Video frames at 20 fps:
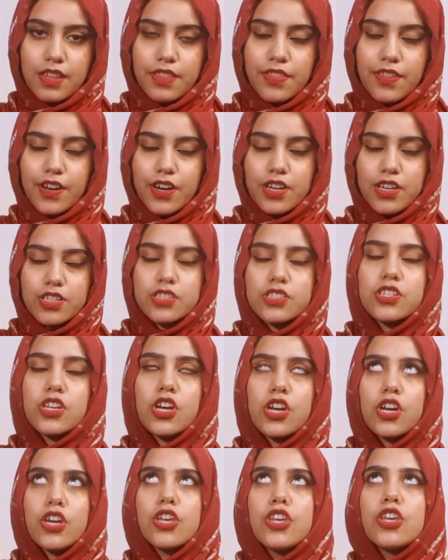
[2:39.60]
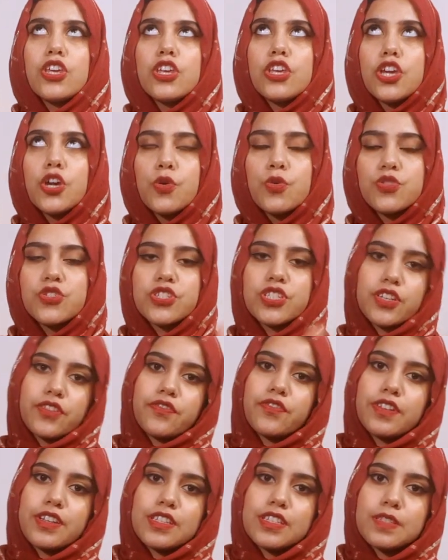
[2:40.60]
There is a huge
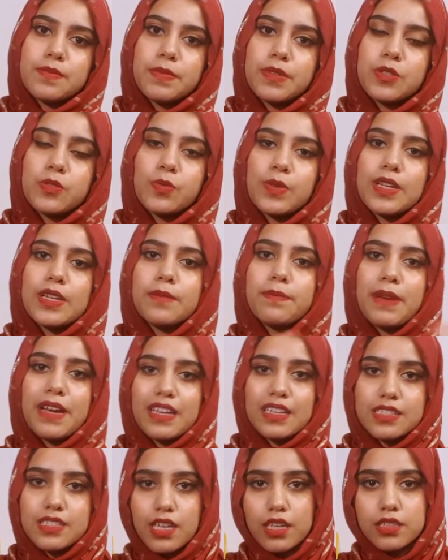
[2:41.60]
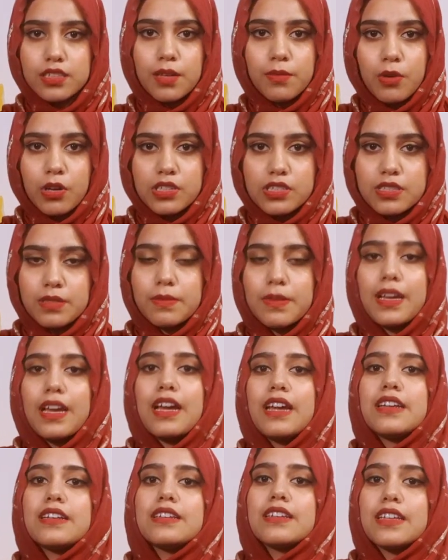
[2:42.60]
difference between Pakistan ka mausam
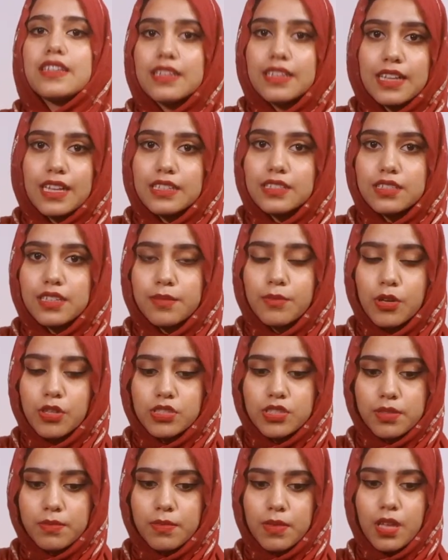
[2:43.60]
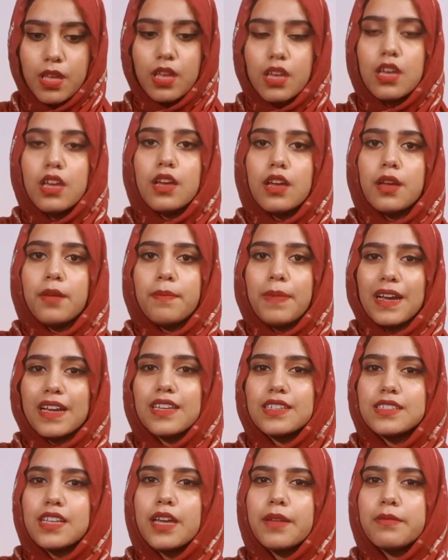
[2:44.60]
and Netherlands ka mausam.
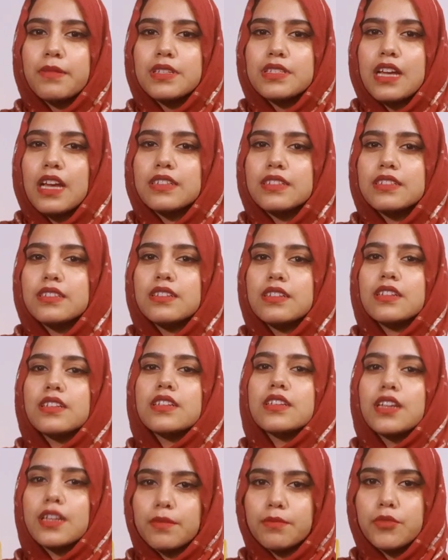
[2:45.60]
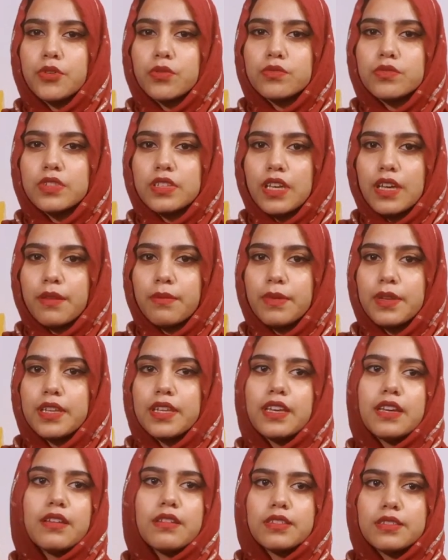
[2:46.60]
Pakistan mein zyadatar garmi hoti hai,
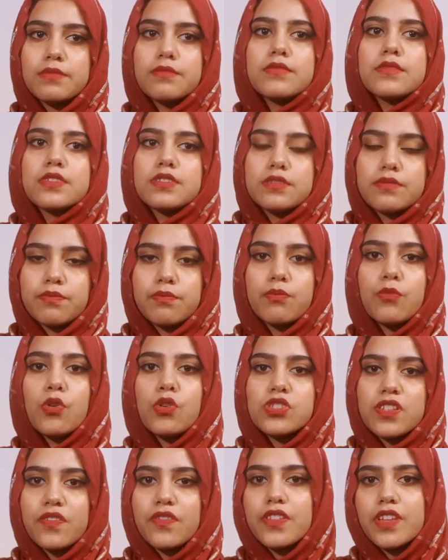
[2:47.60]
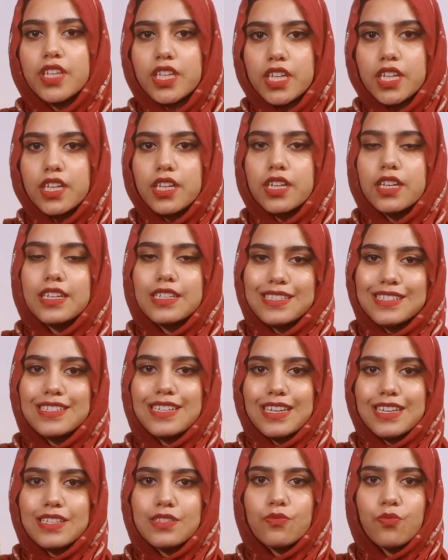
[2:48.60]
balki most of the year it
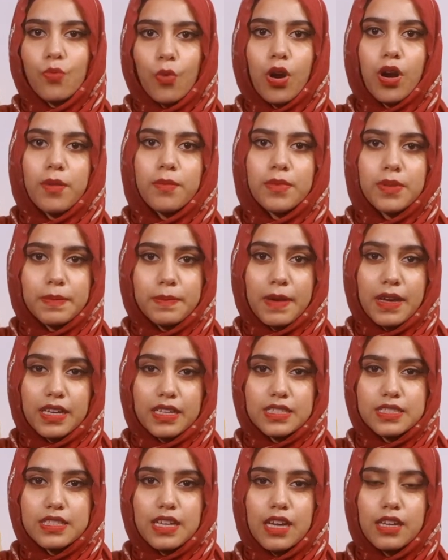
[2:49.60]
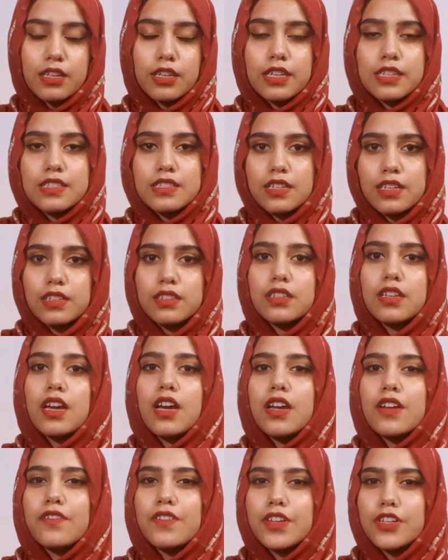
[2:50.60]
stays warm in Pakistan, and
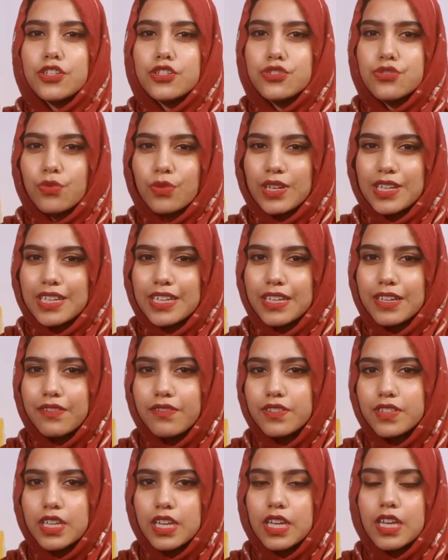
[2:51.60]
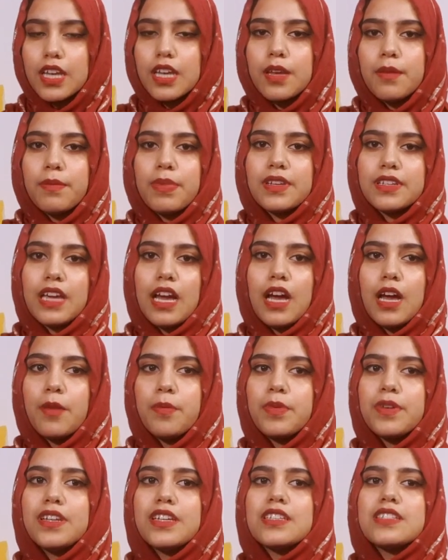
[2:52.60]
sardiyan are very short-lived, but
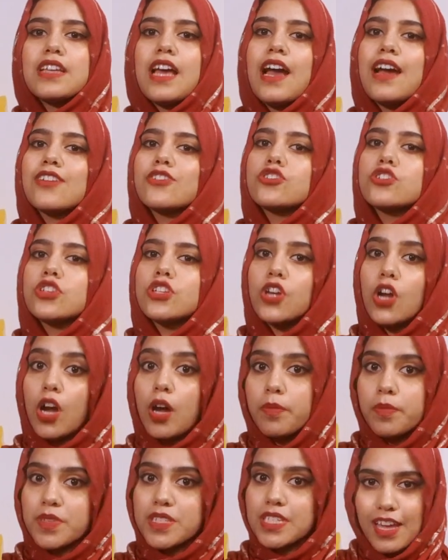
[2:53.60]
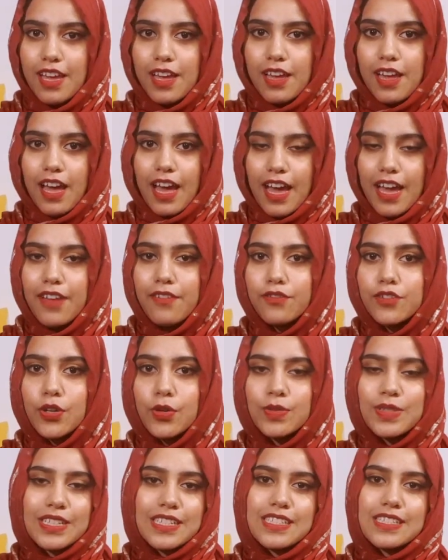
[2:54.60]
yahan par it's actually opposite. I have
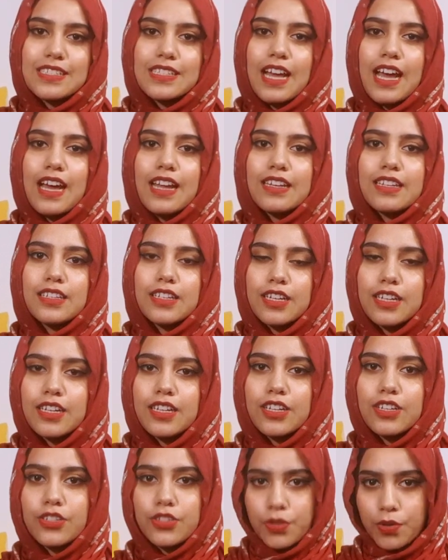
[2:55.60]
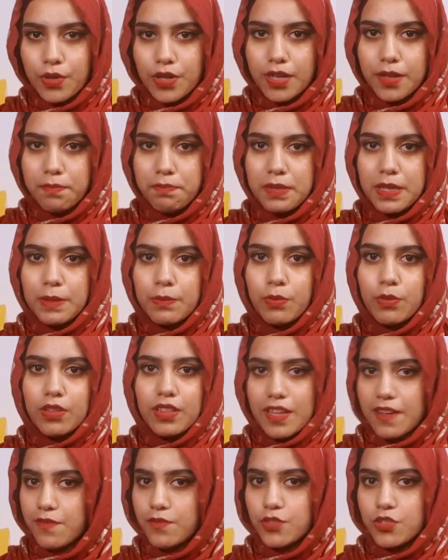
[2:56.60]
noticed that here in Europe people
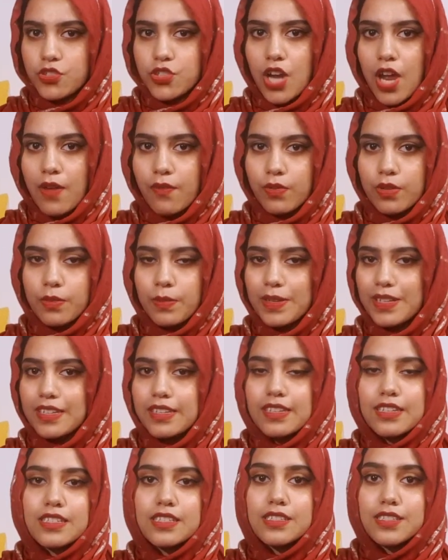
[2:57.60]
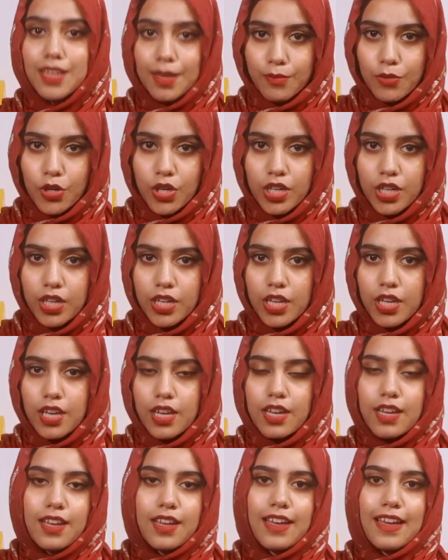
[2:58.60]
love to travel when it is summer,
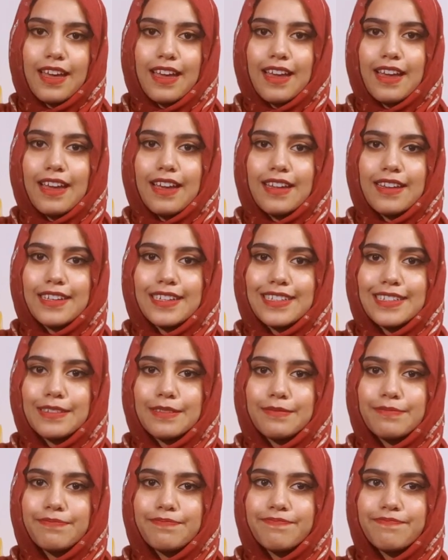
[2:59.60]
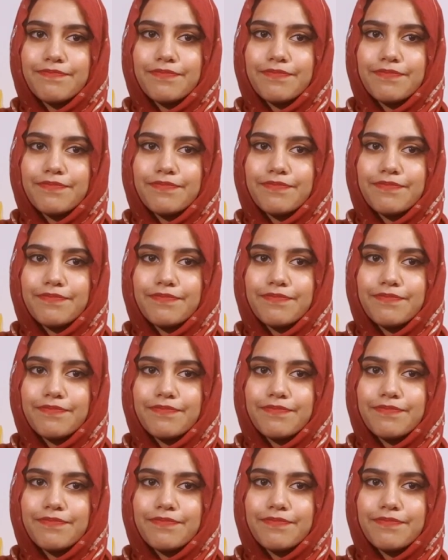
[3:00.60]
and